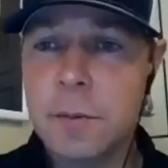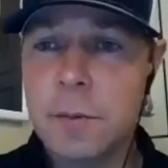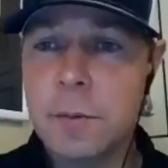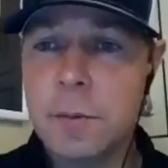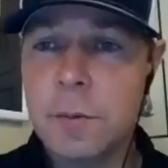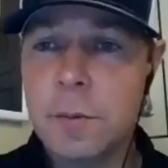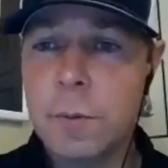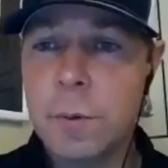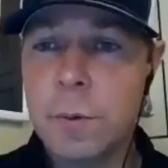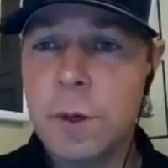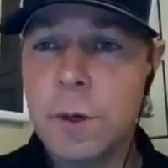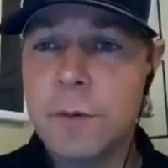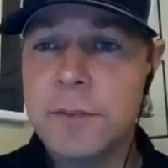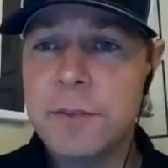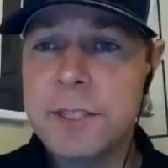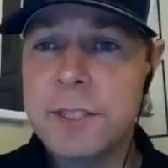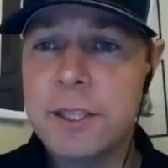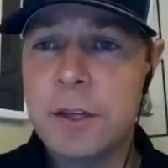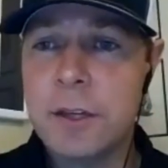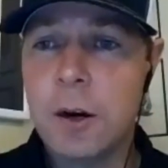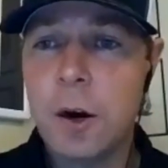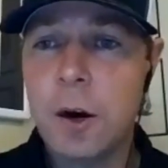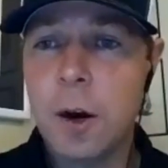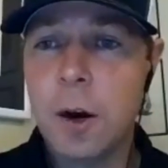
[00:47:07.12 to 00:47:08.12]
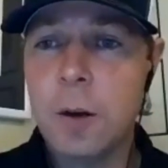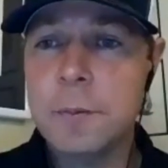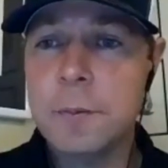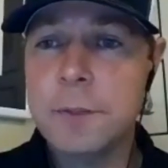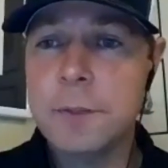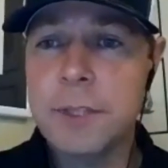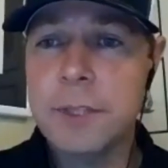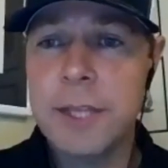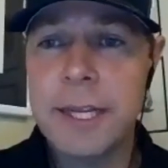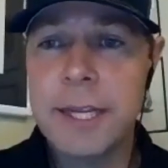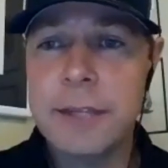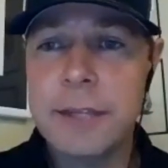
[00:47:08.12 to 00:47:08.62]
"What if it's an
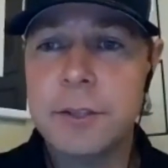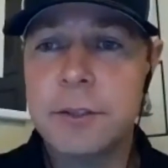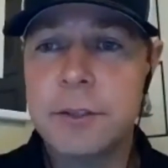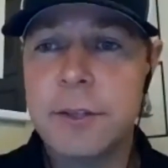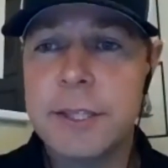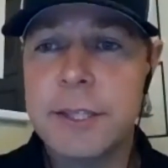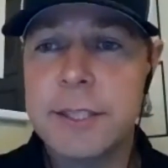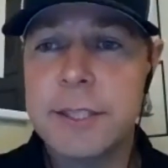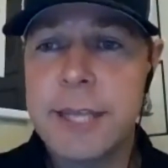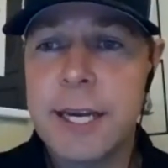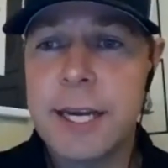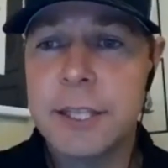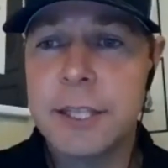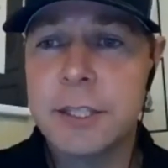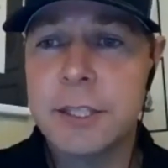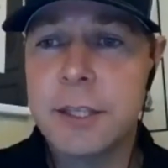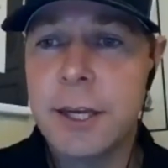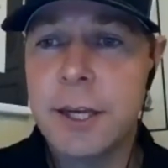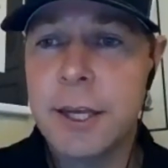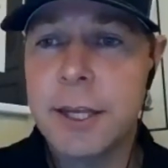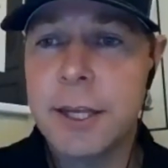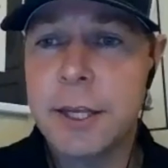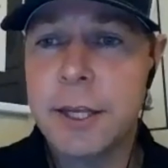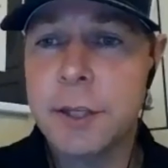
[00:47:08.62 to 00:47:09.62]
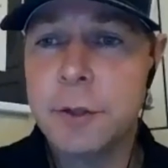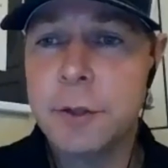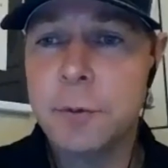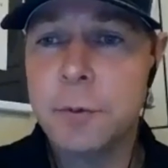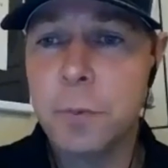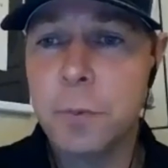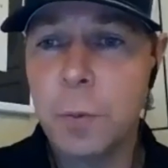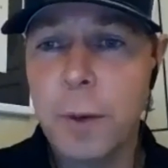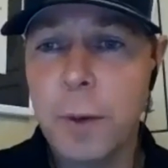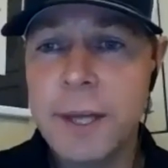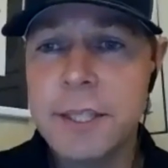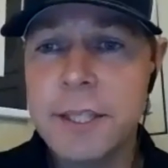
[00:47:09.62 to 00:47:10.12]
arm's length transaction, i.e., you
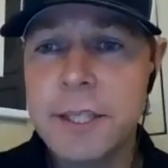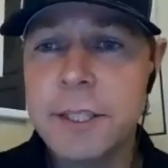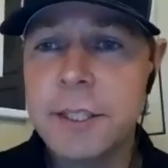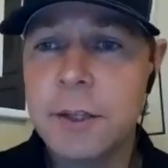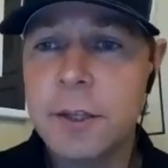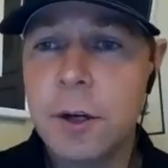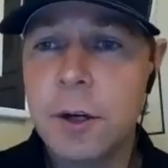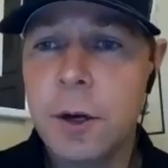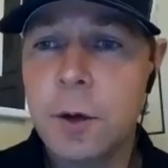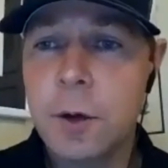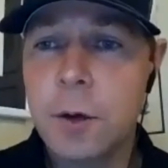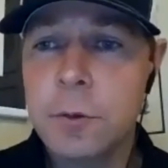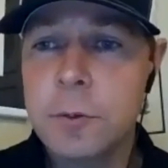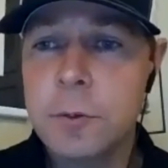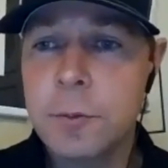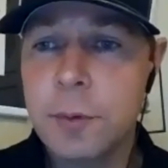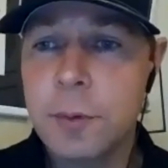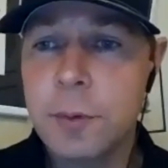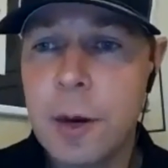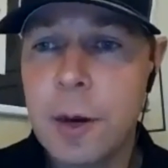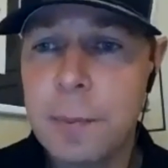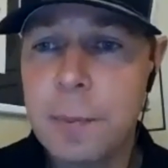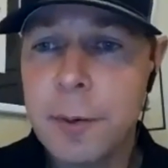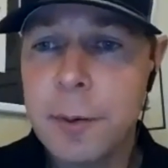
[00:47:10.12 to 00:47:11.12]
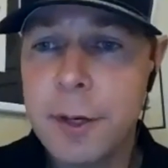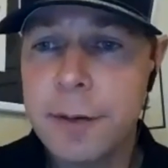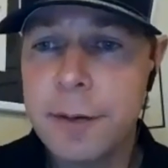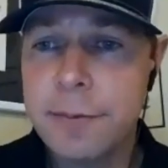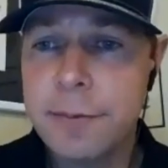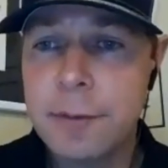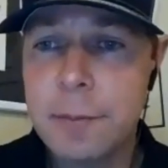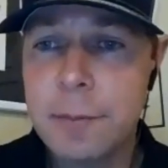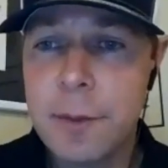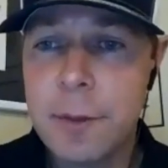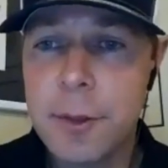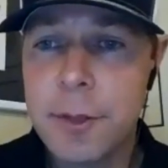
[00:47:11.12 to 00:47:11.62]
rent your own property
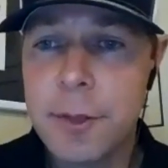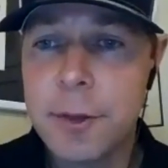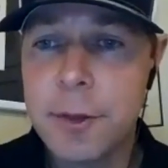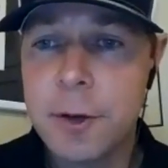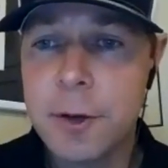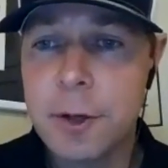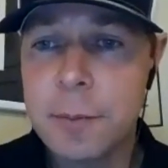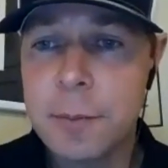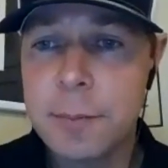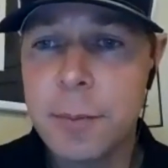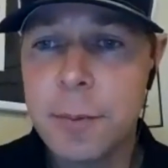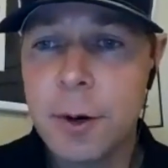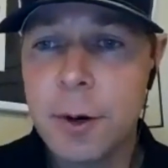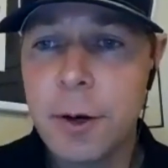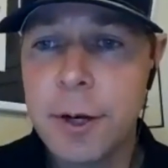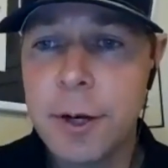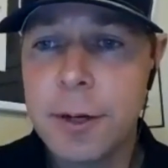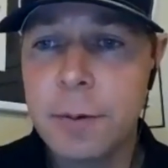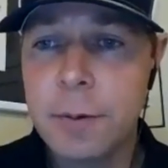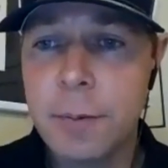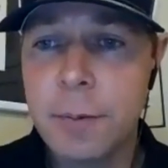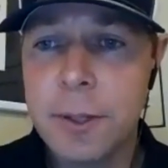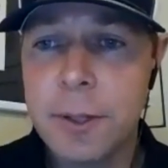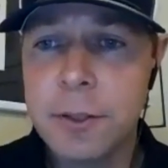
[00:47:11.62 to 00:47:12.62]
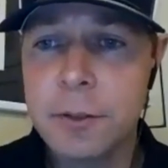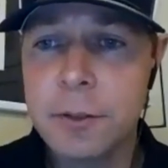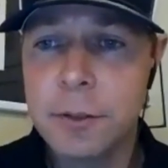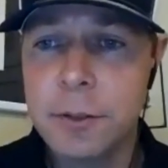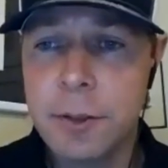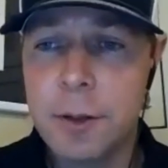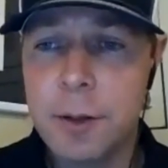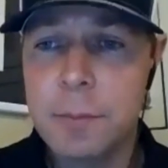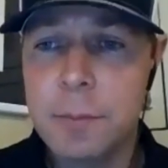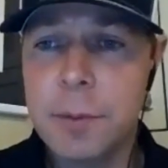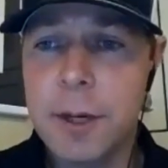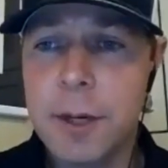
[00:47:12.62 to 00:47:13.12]
from a third-party rental
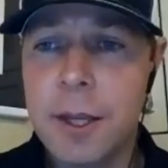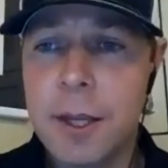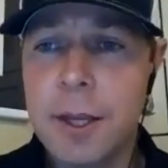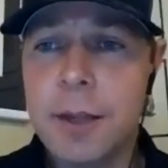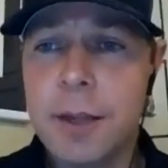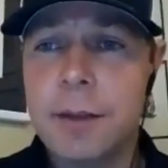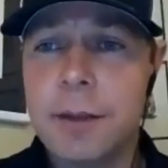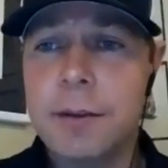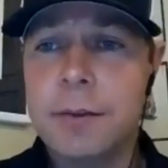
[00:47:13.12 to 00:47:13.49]
company?"